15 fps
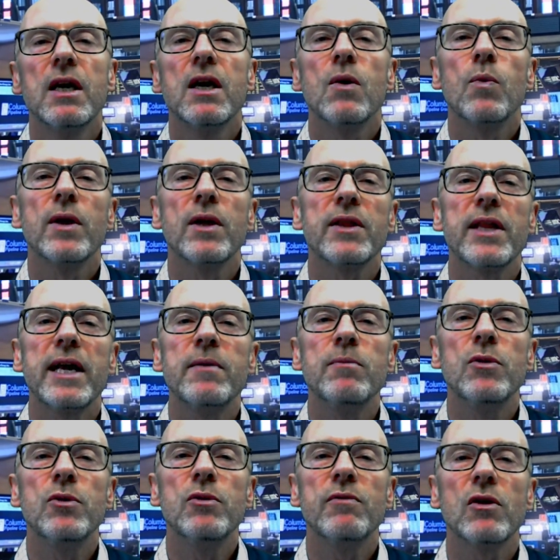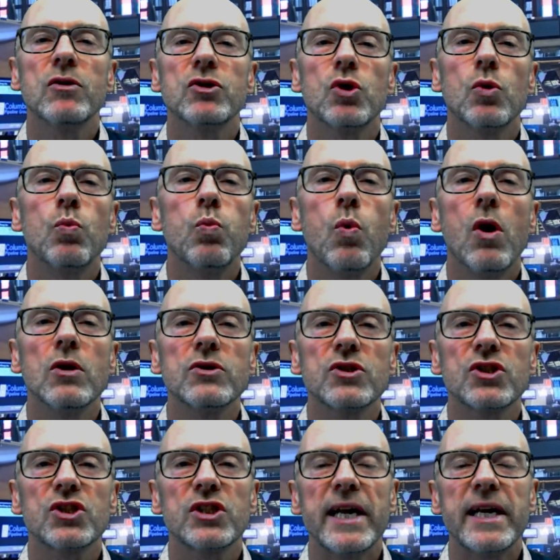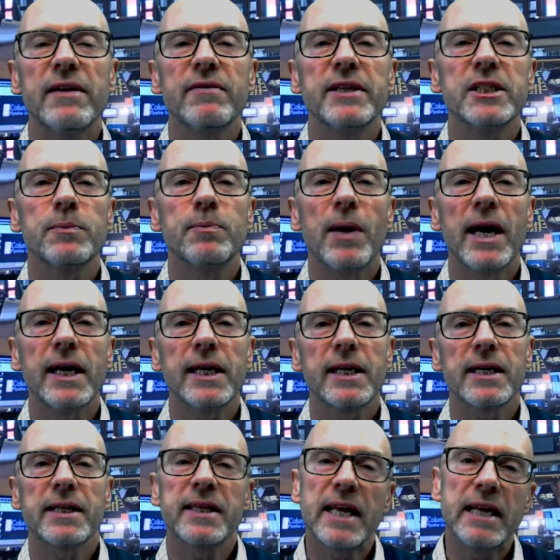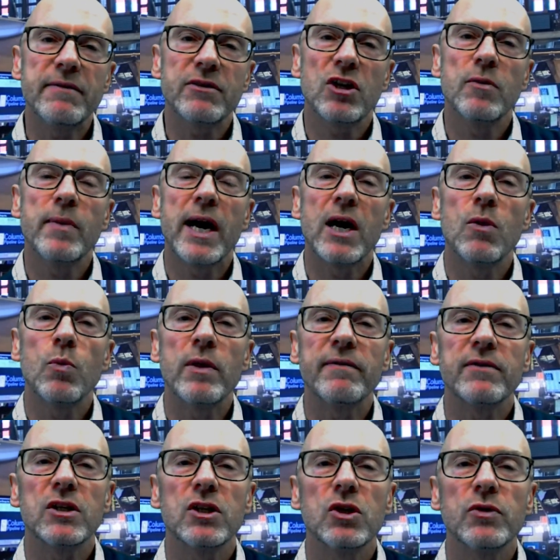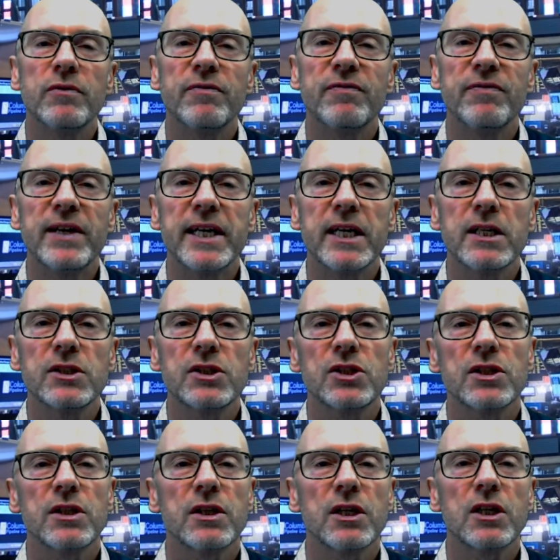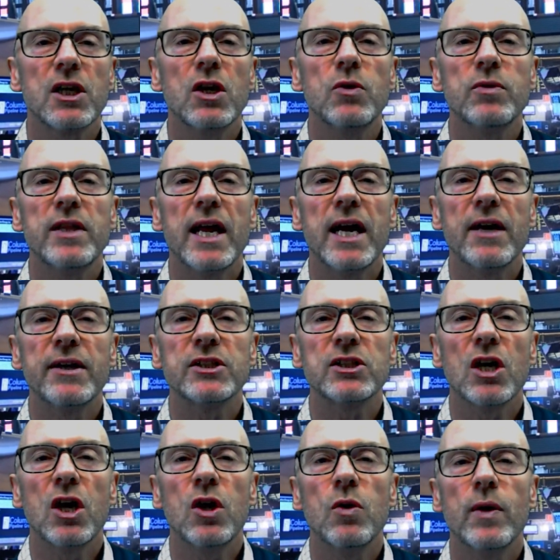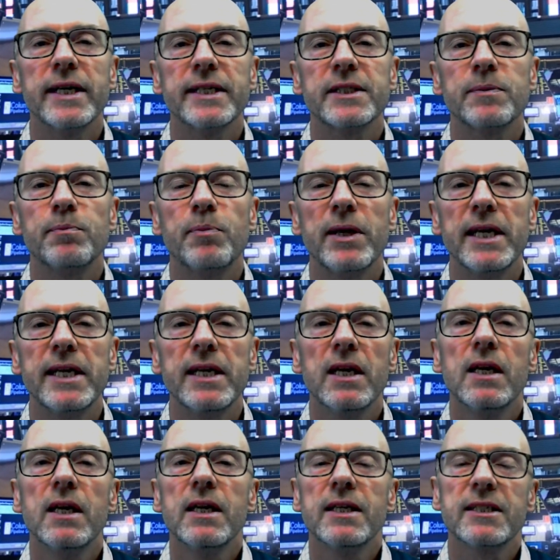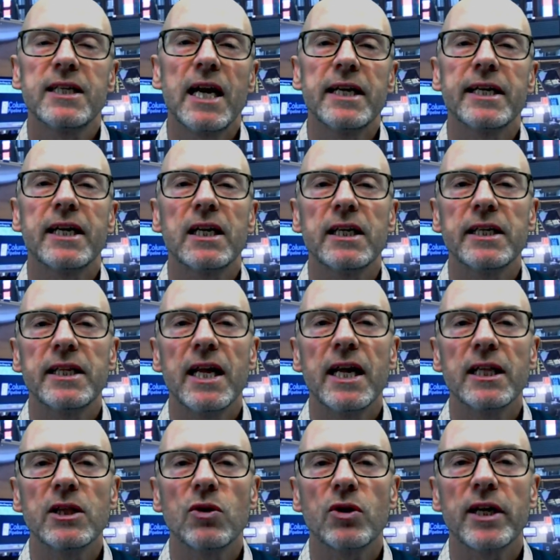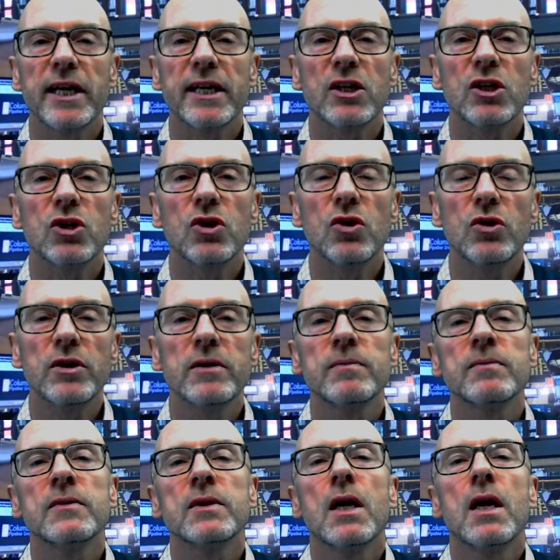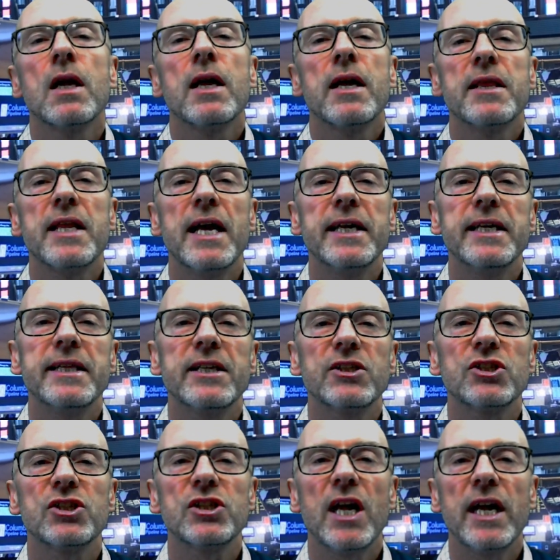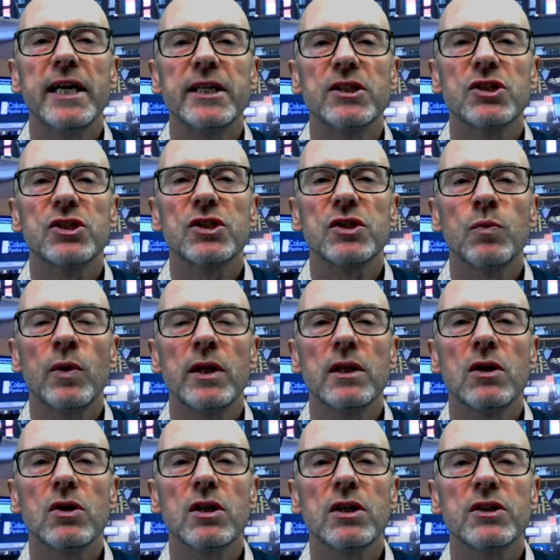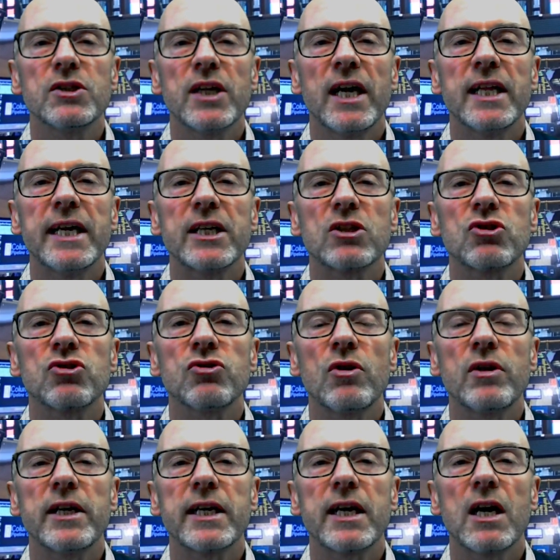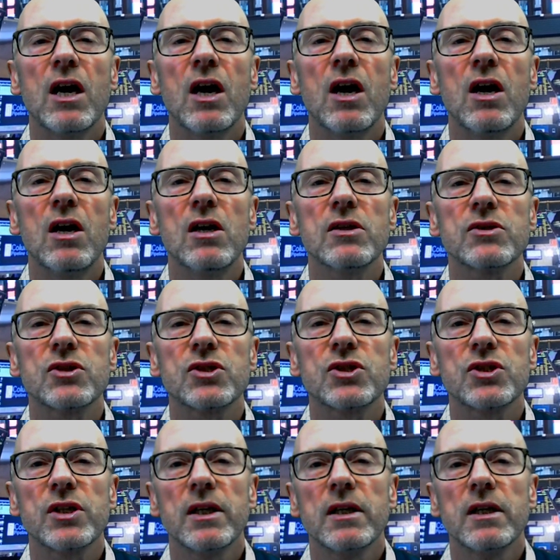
We'll then move on to One Savings Bank. They've come out with good figures. The code there is OSB. Technically, they're looking good. Then in the States, we'll look at Electronic Arts,